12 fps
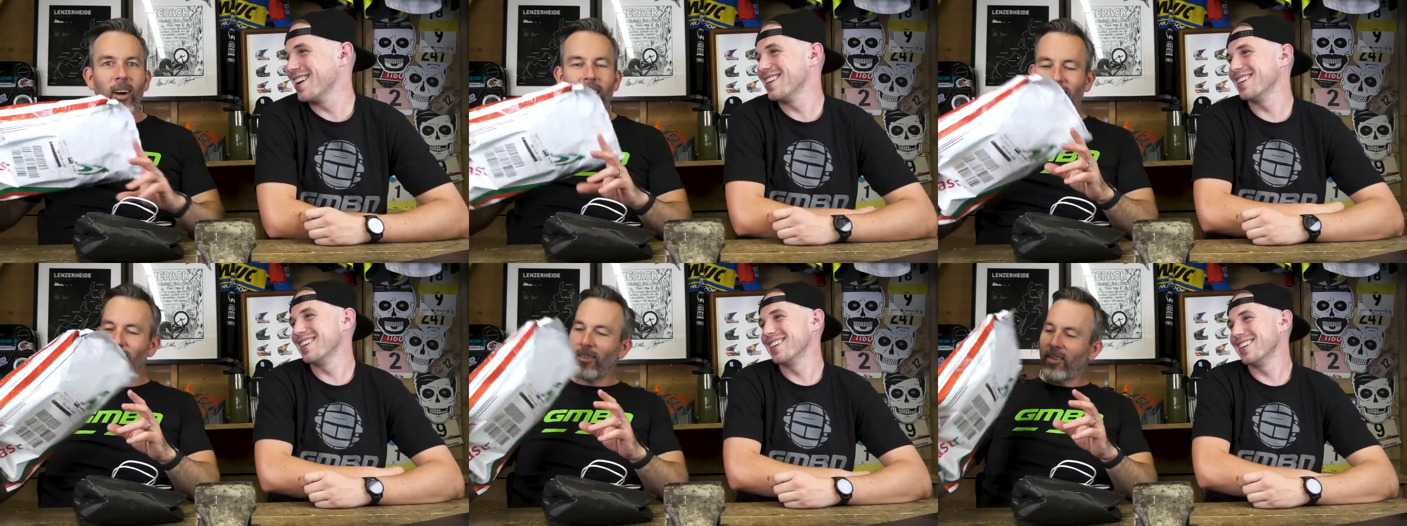
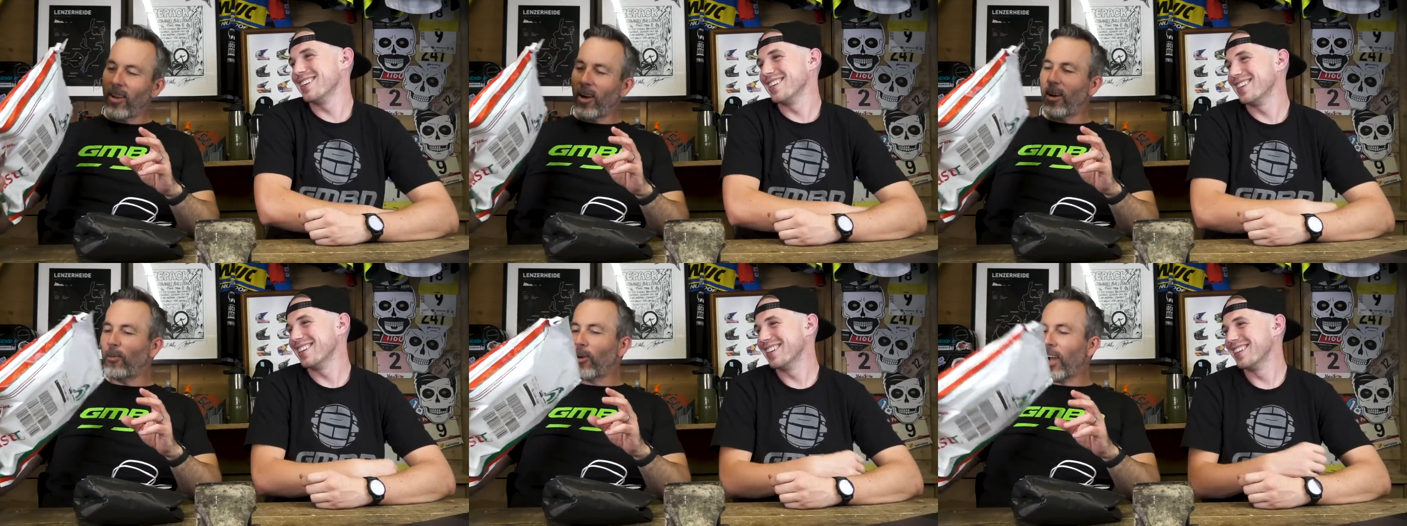Speaker 1: oh
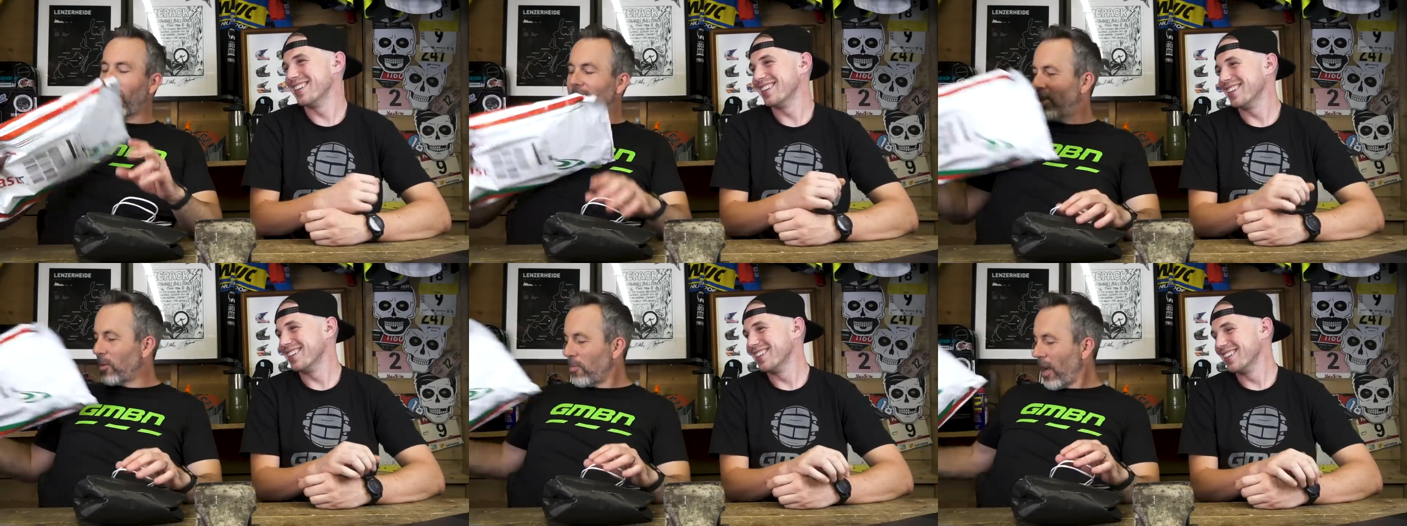no
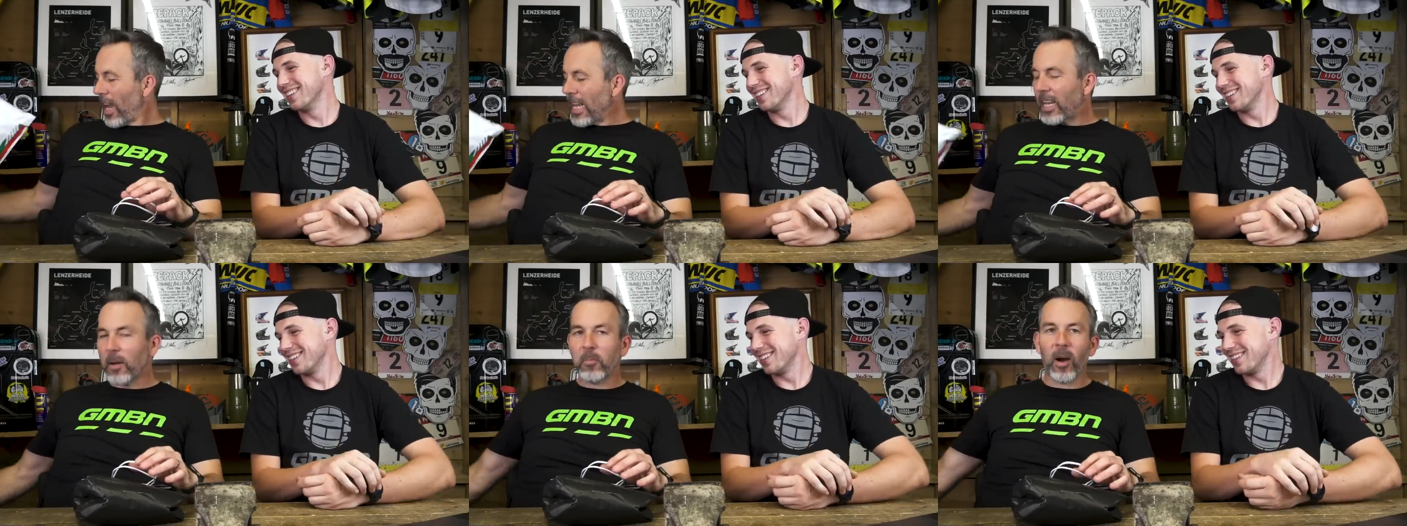Wait.
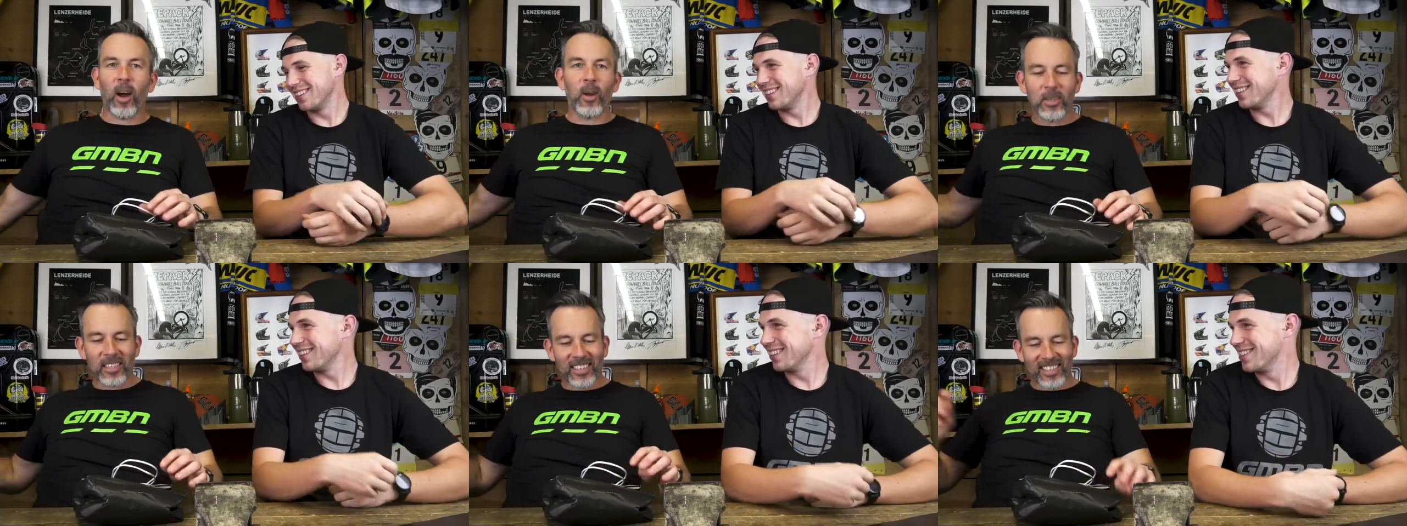Jamaica
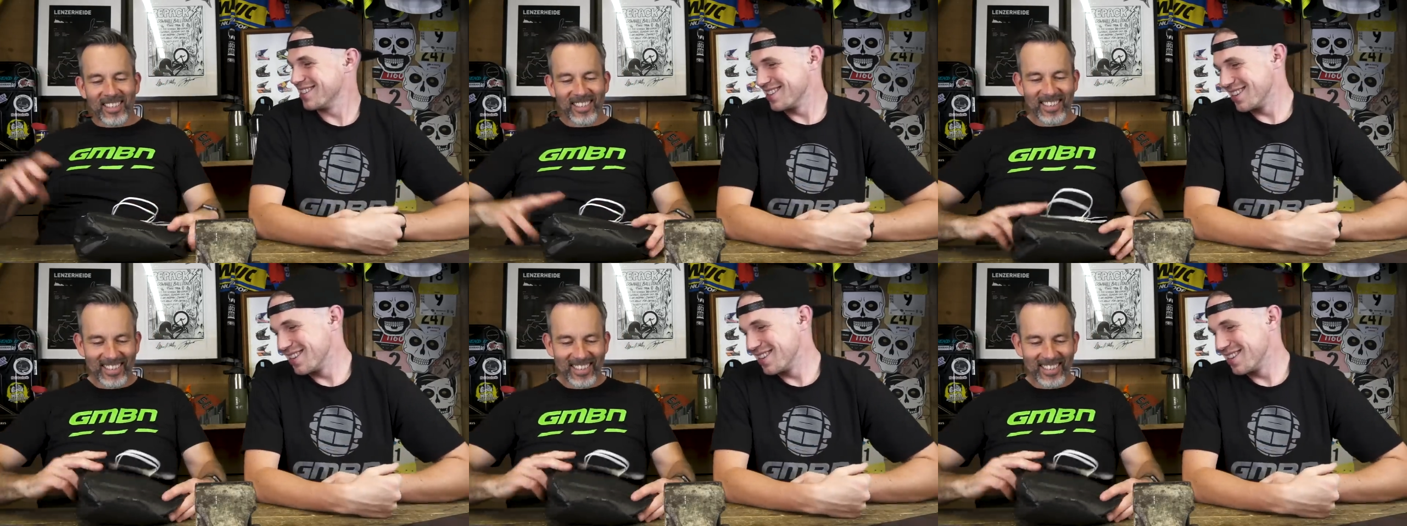post